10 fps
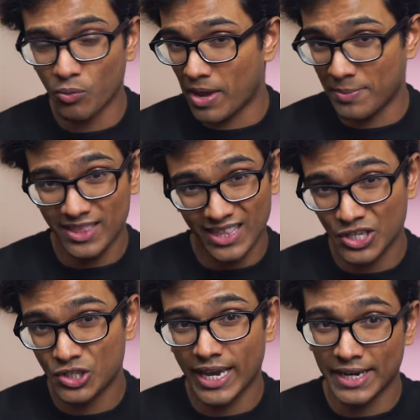maybe
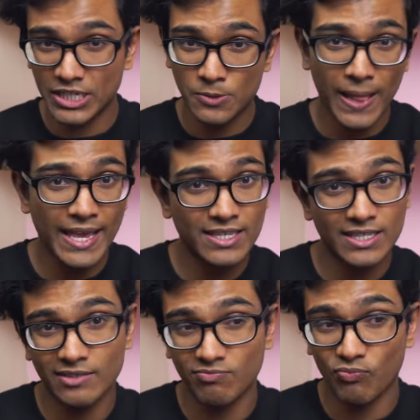things to get
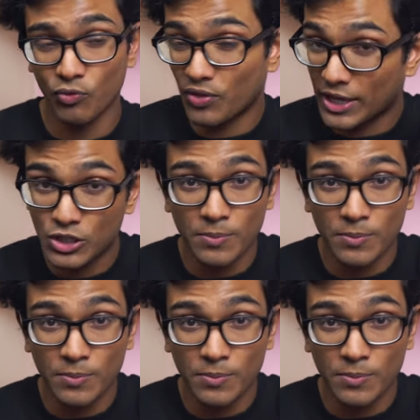displaced and for things